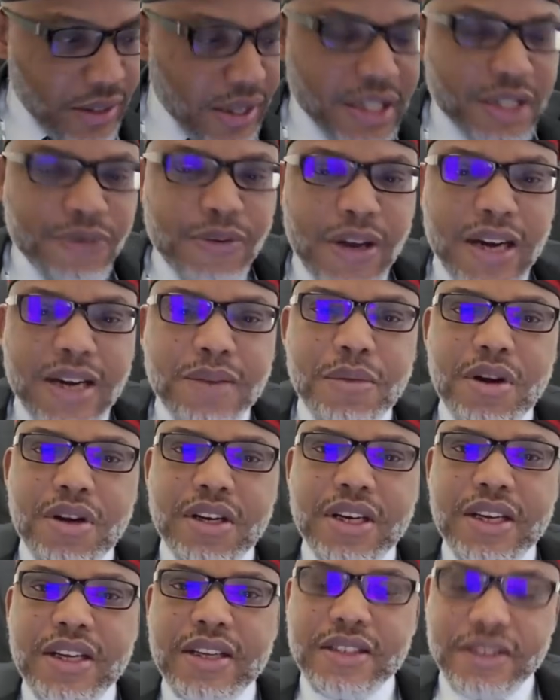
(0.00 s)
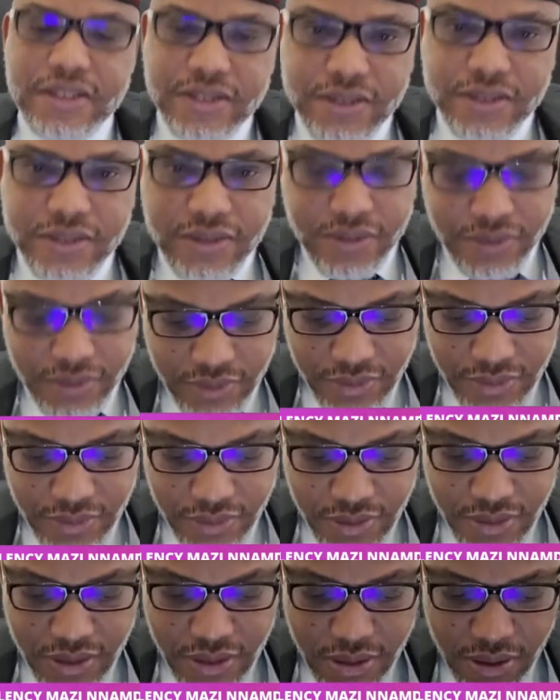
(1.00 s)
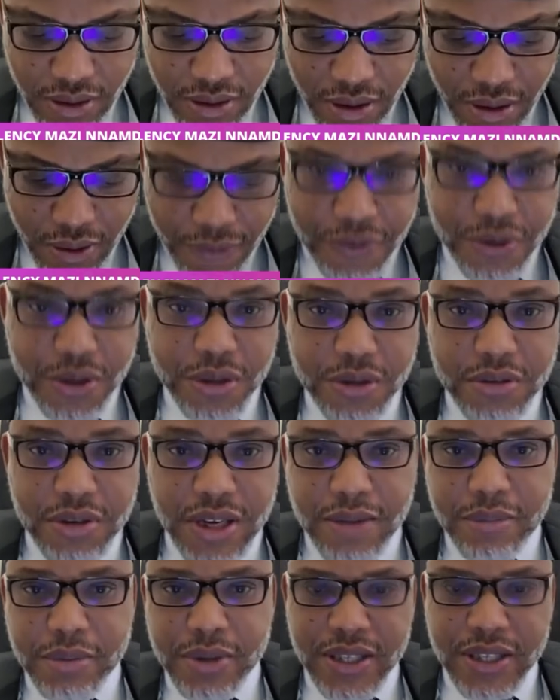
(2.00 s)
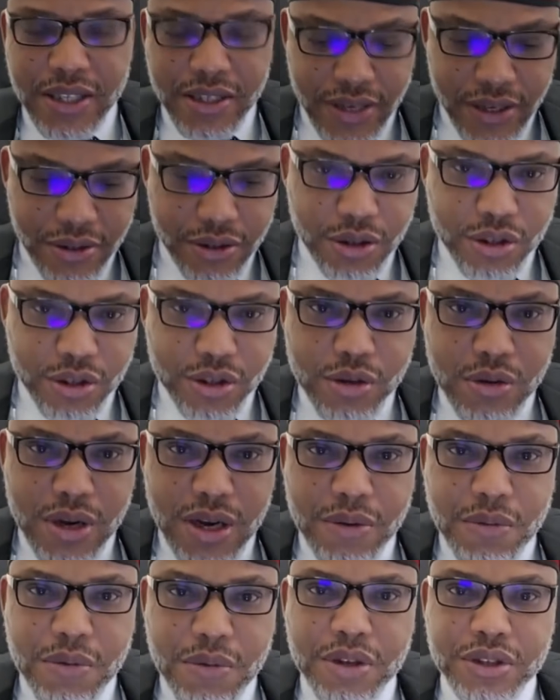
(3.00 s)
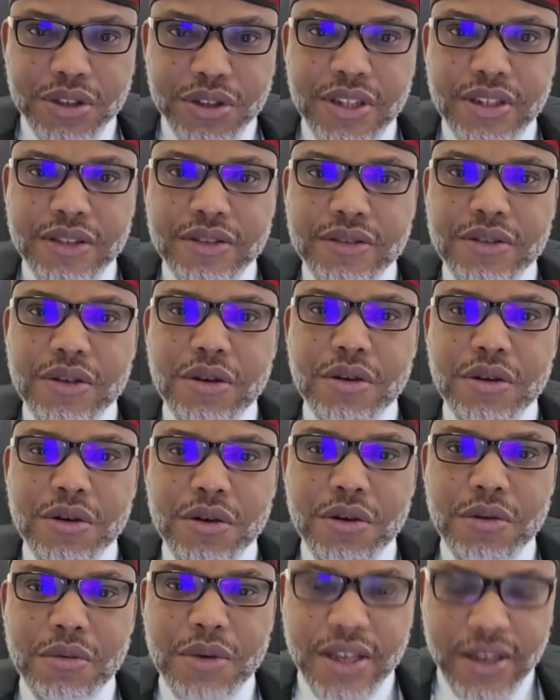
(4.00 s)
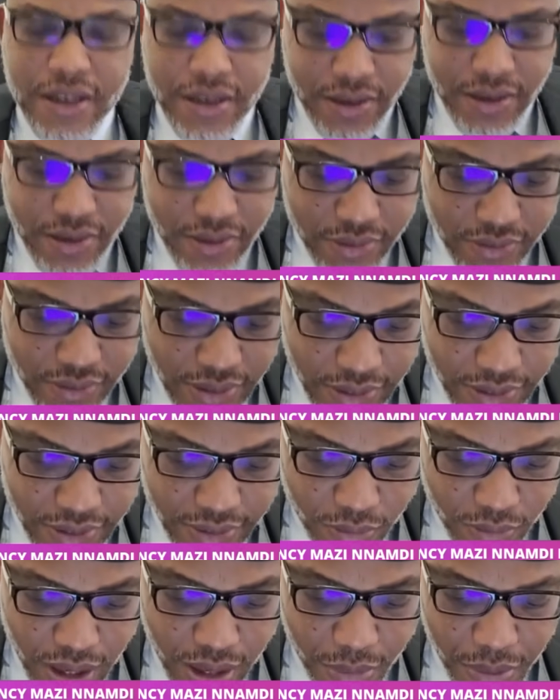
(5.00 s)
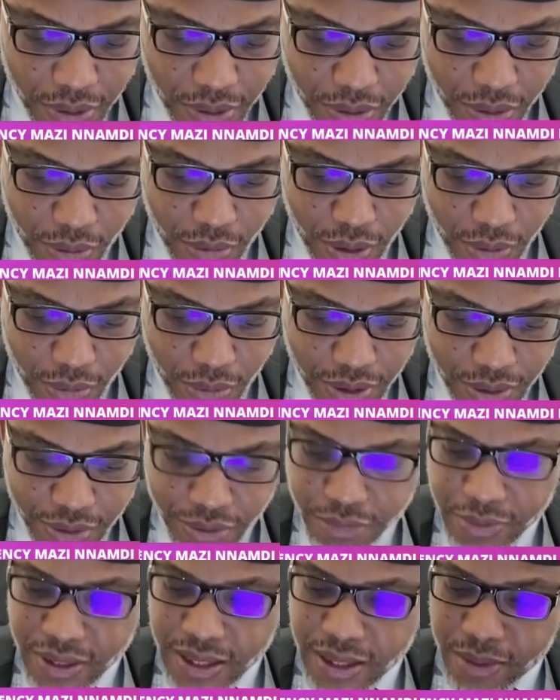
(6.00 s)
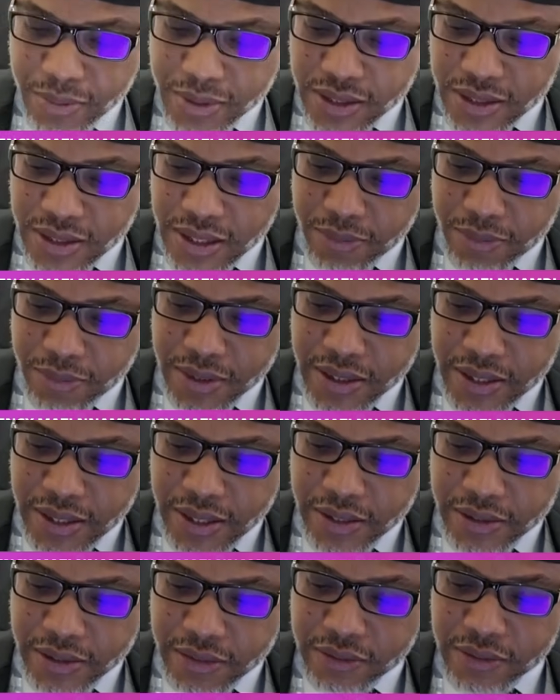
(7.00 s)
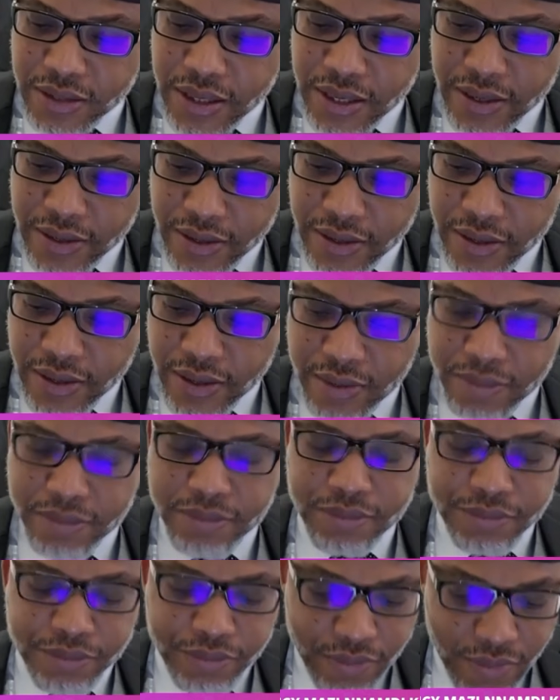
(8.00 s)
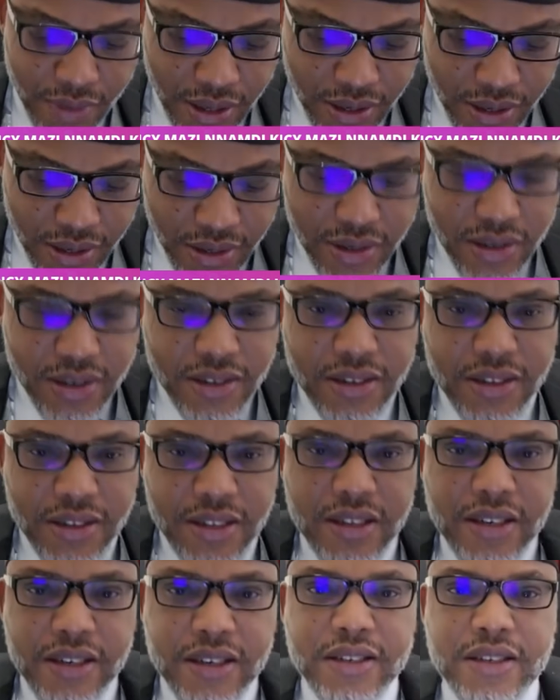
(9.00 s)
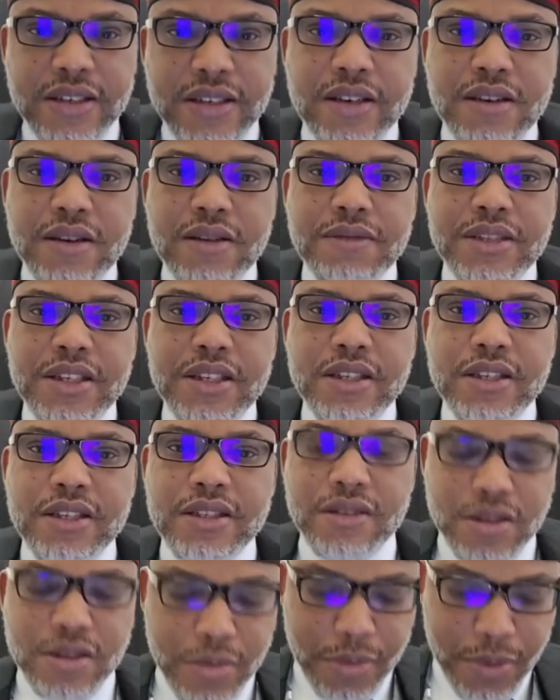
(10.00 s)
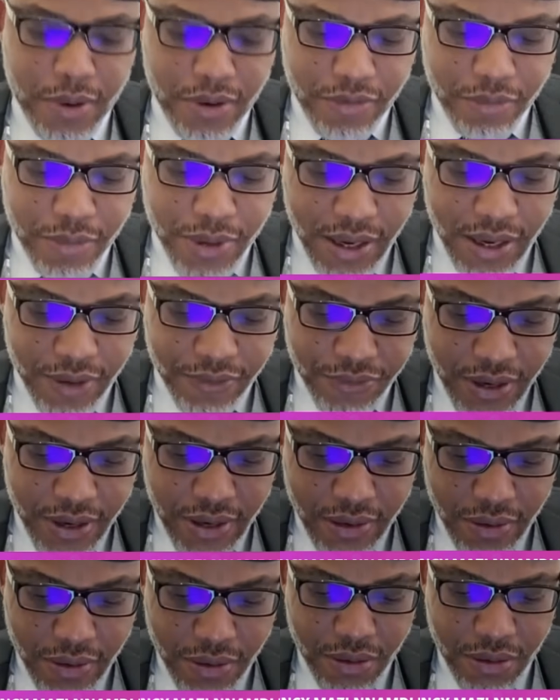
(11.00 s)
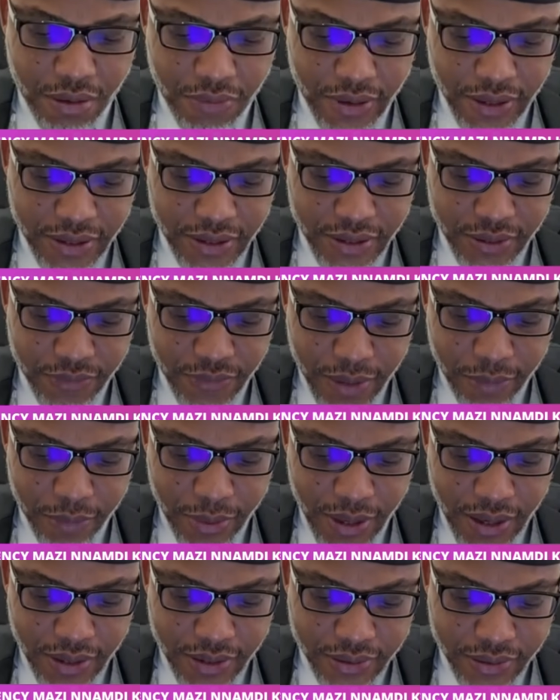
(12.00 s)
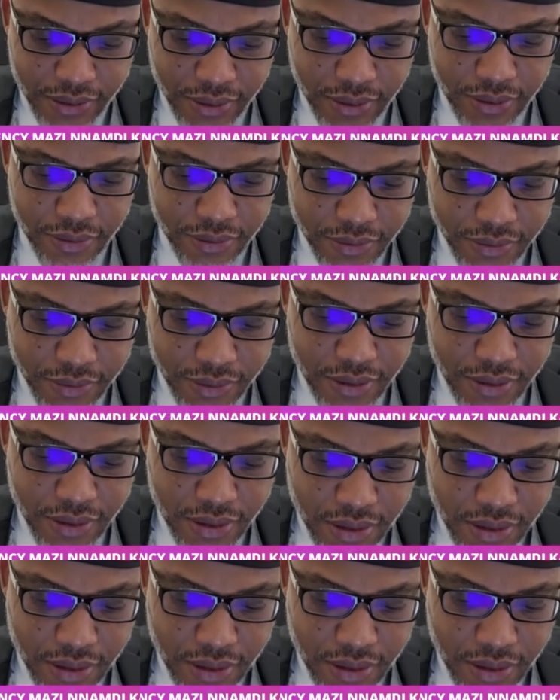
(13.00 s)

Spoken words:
This very morning, all of you, I believe that those who are watching know who we are and why we do what we do. My name is Nnamdi Kanu. I am the leader of the indigenous people of Biafra all over this very planet Earth,